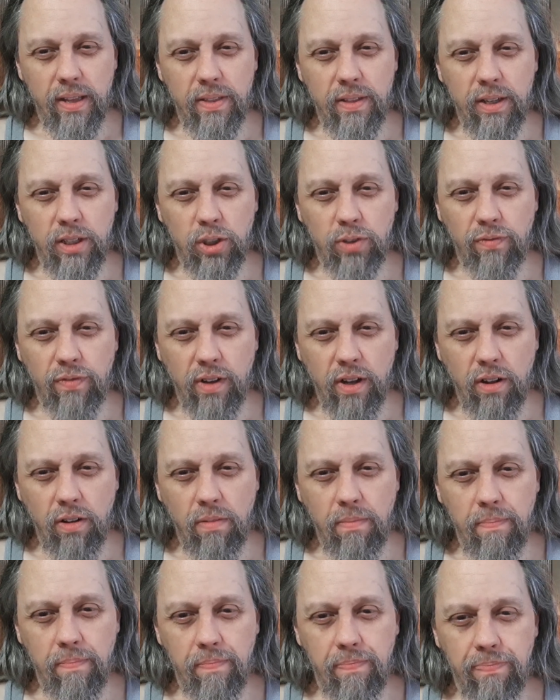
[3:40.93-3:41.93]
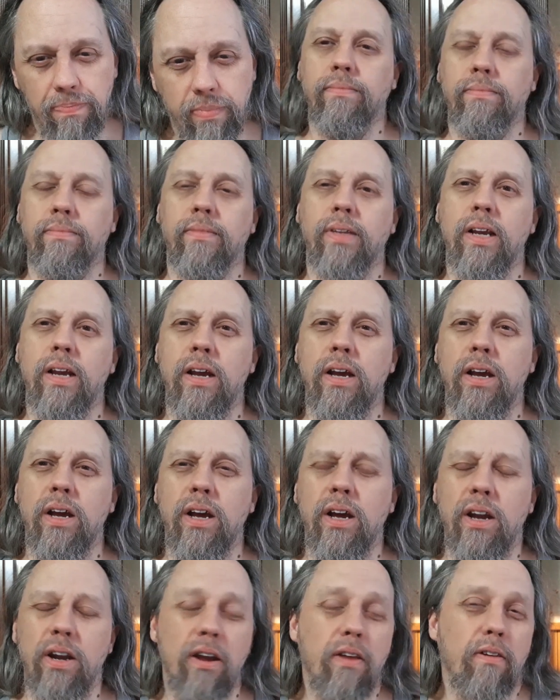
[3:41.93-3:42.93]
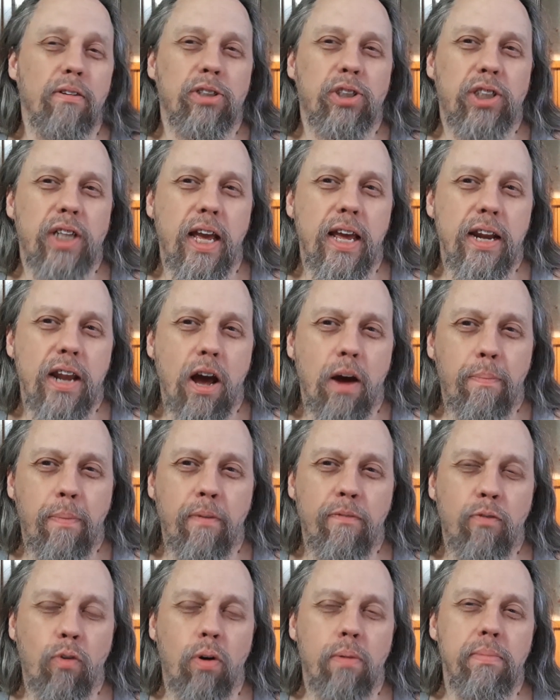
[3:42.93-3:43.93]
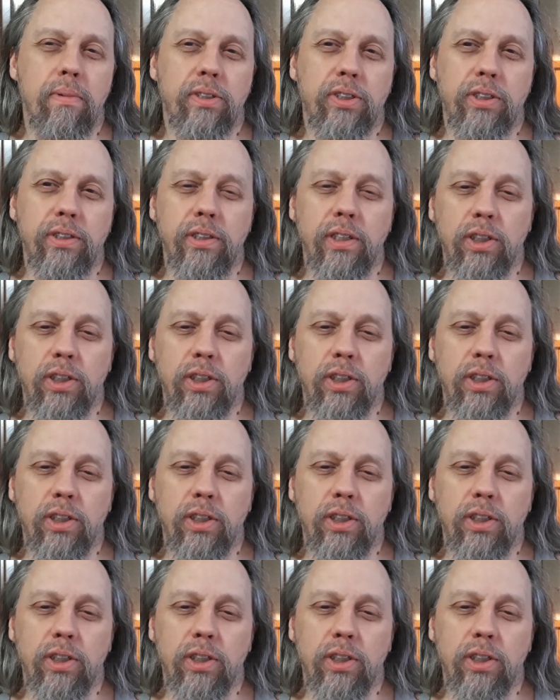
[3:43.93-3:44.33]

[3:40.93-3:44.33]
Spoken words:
in this film. Another standout performance in